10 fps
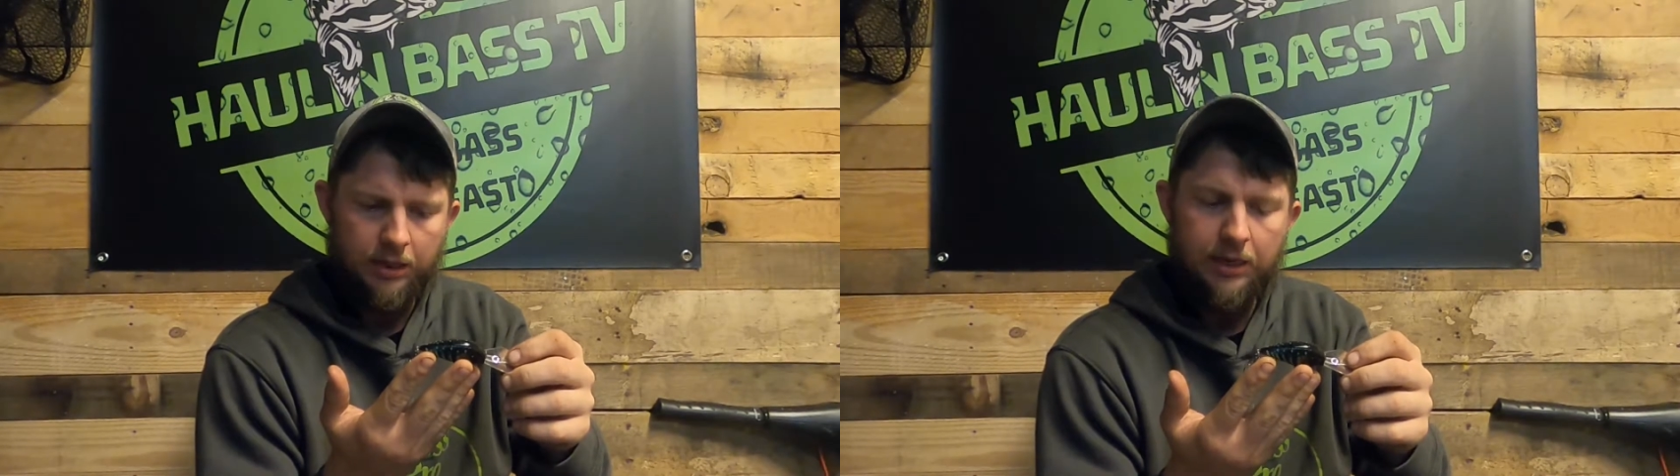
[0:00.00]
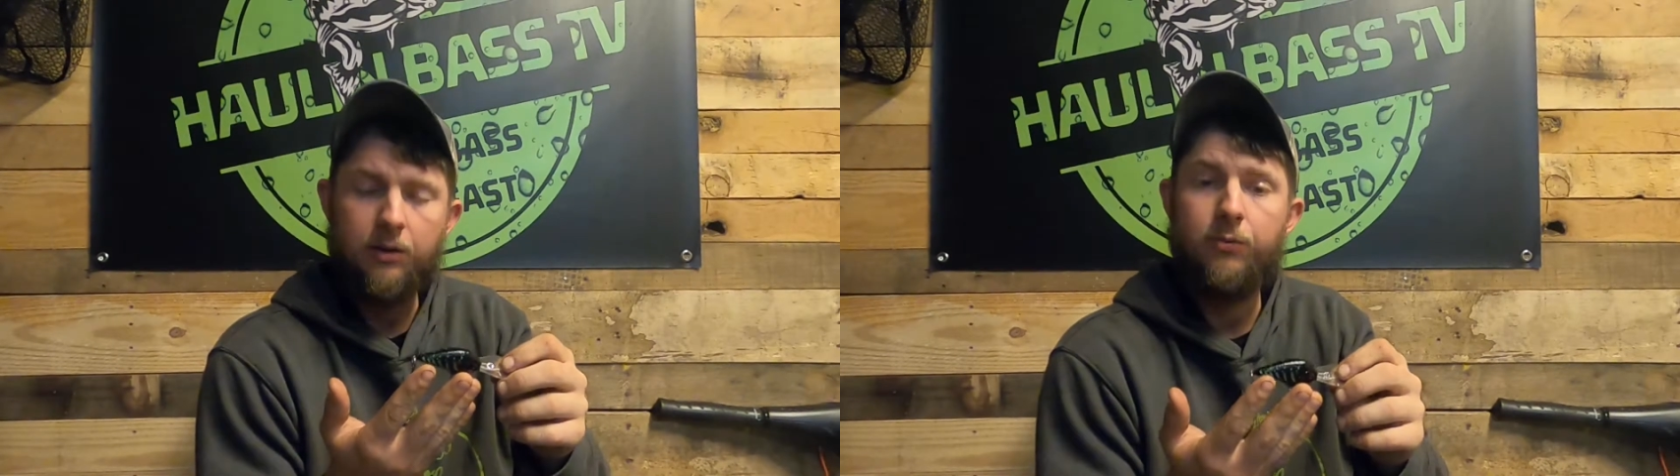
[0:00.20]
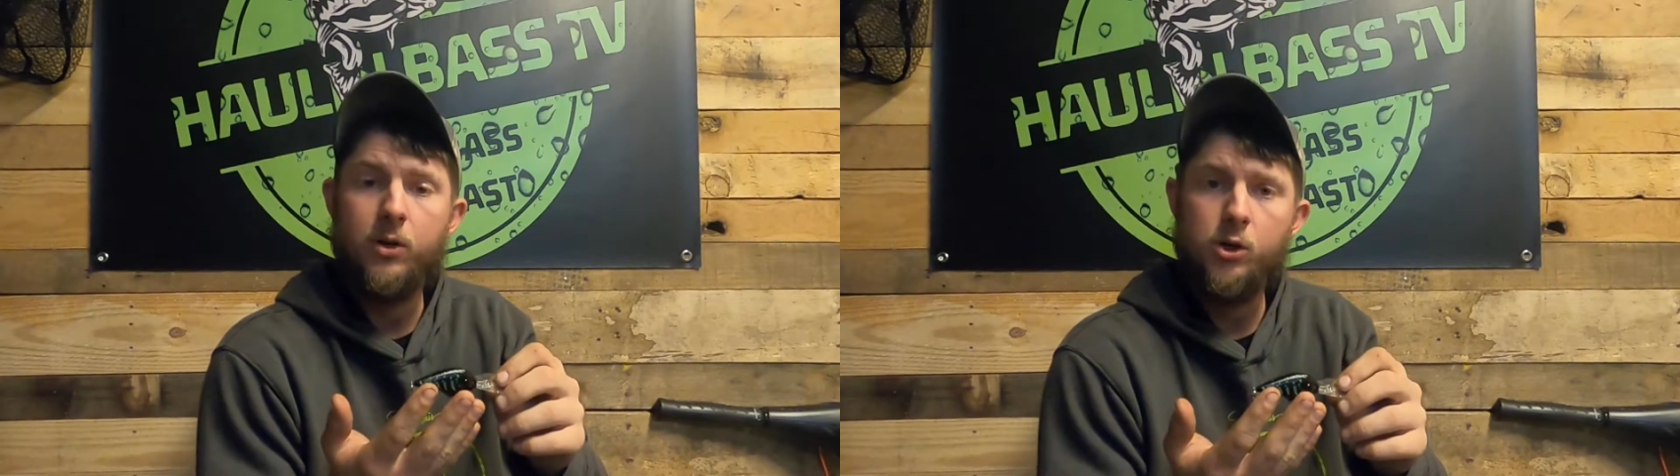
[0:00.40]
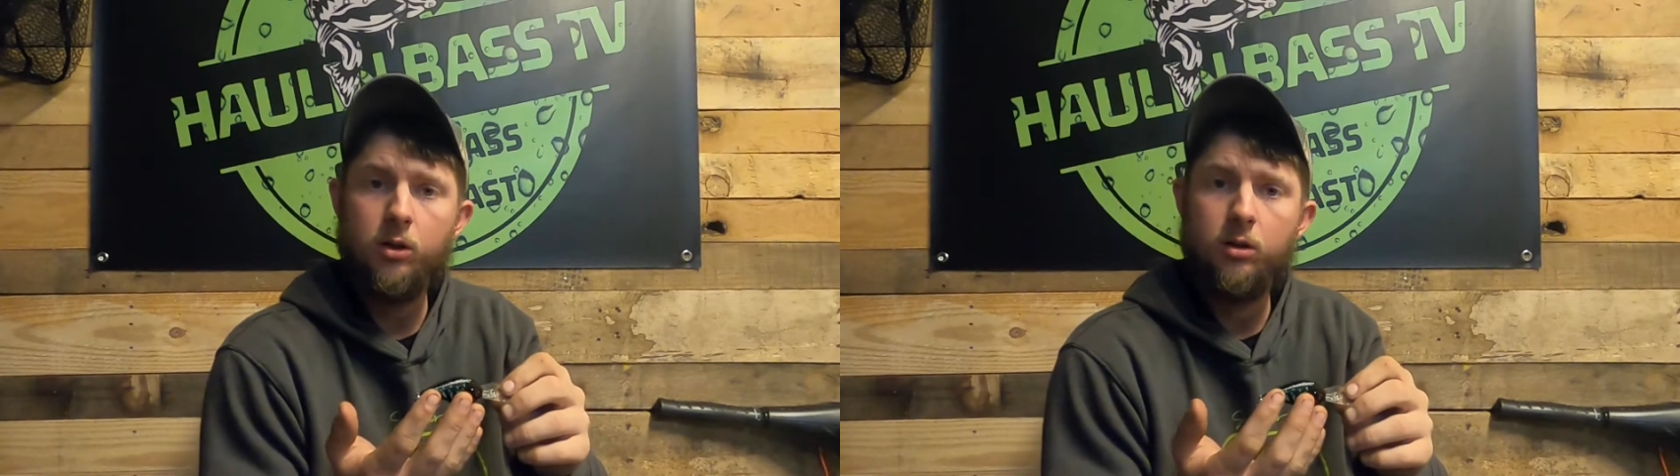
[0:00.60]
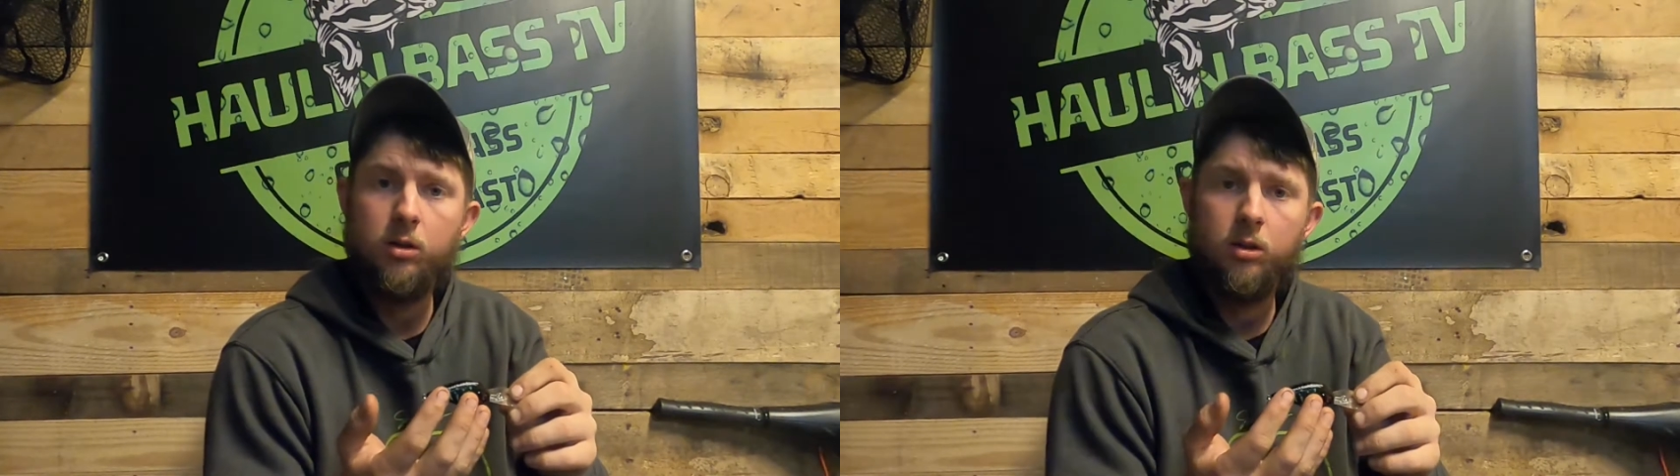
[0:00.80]

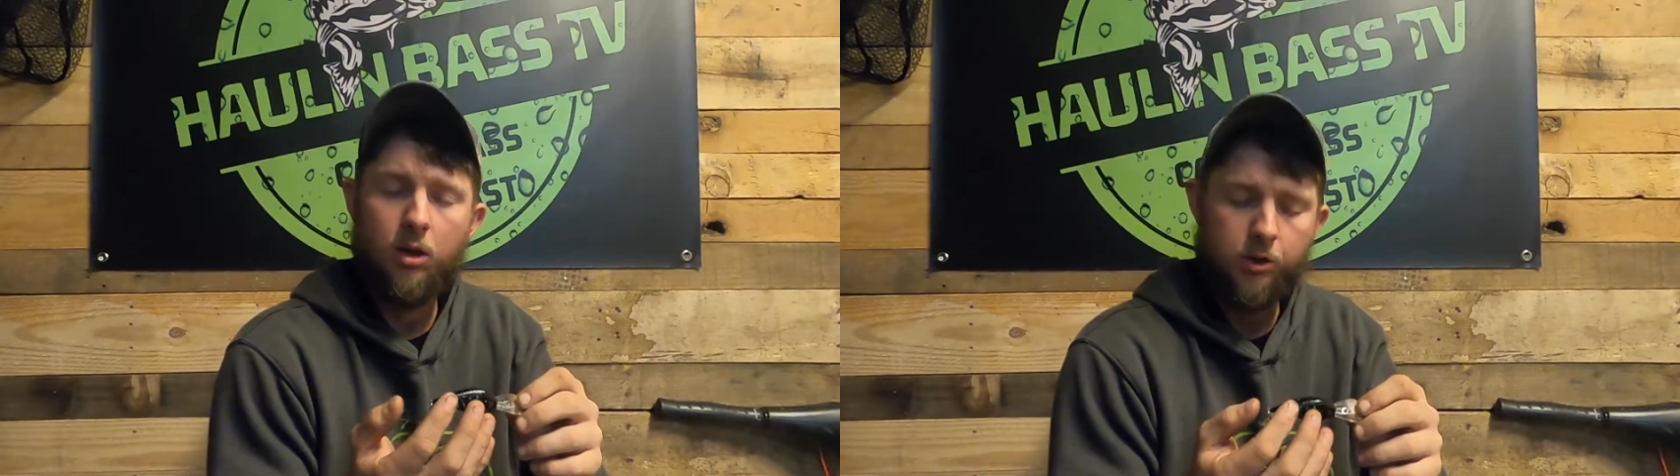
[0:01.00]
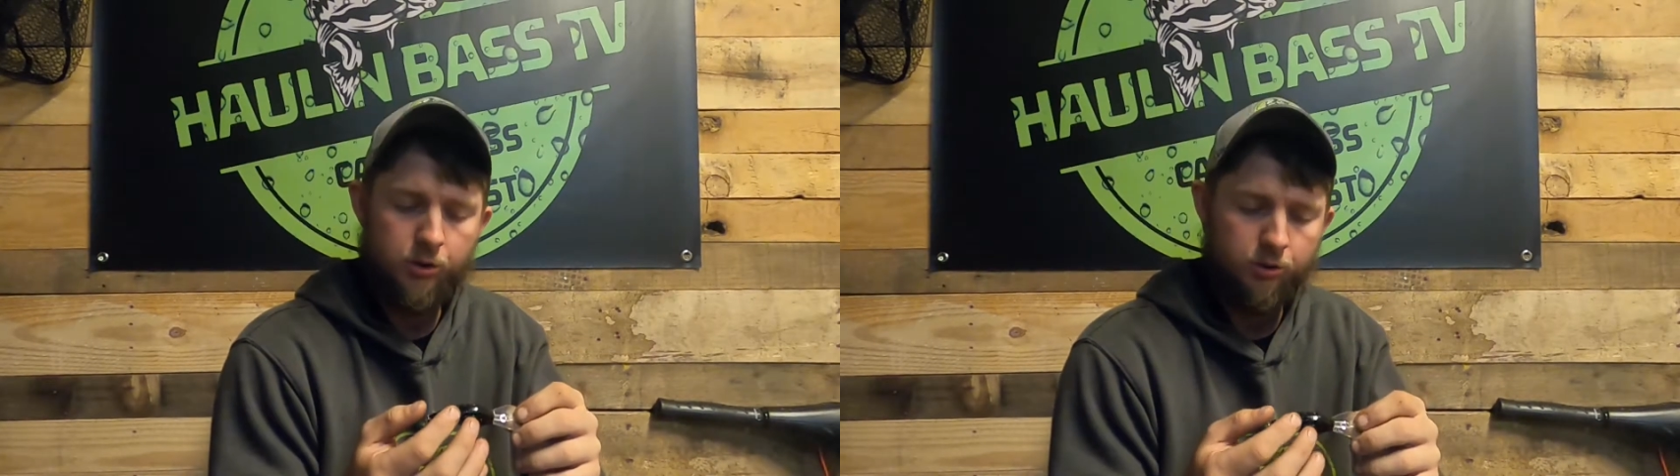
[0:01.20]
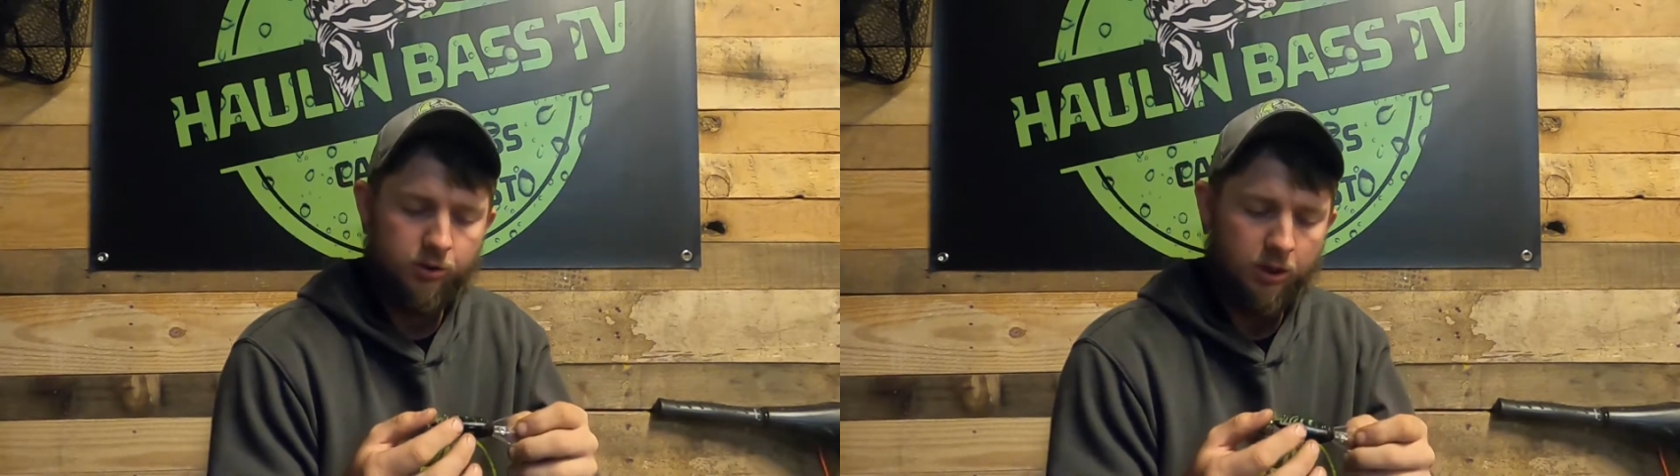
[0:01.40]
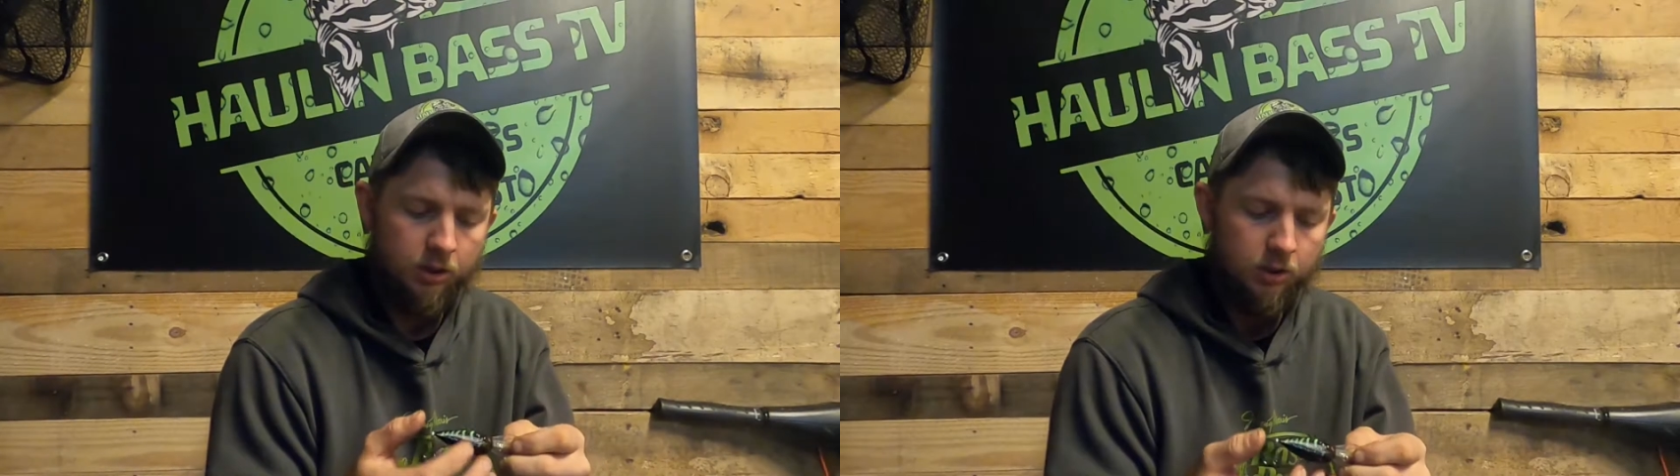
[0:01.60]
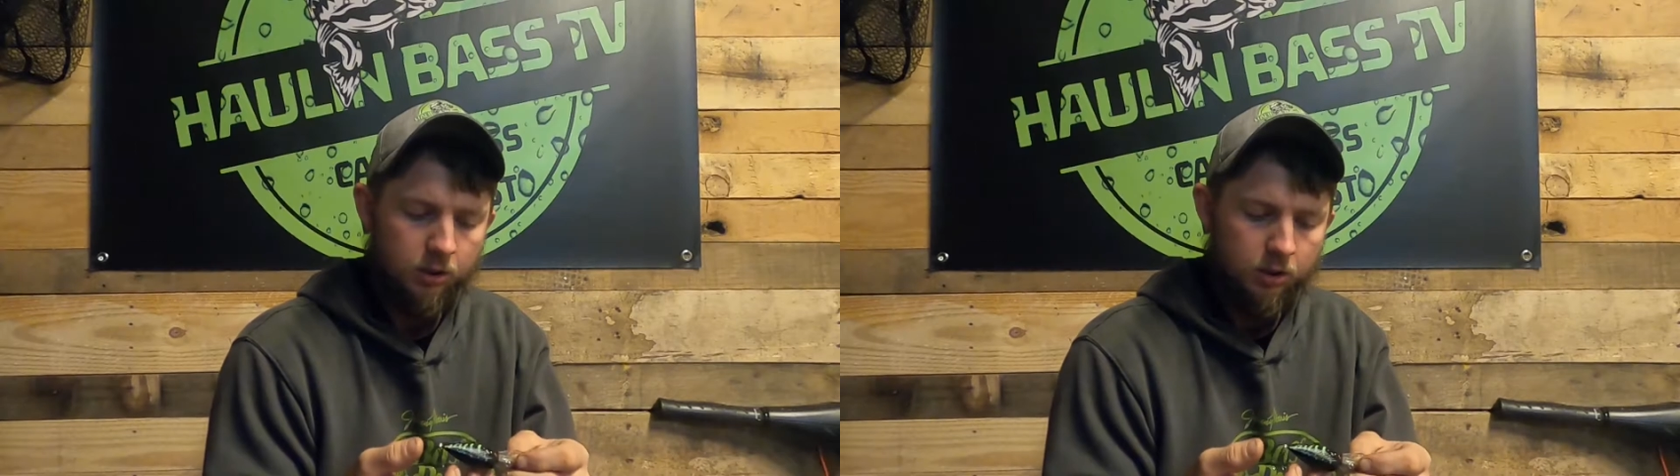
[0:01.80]
inefficient, I should say,